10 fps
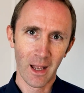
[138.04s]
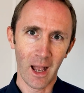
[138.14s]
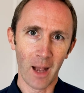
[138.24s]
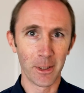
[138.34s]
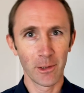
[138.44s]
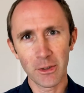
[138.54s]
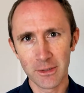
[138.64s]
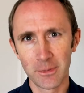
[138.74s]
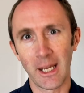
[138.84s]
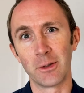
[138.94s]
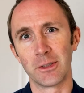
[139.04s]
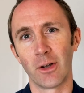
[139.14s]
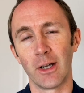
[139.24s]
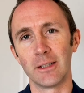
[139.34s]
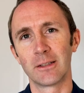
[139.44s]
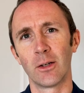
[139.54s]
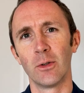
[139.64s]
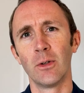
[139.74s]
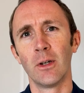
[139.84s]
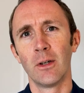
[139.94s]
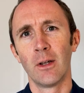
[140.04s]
But there are some downsides. So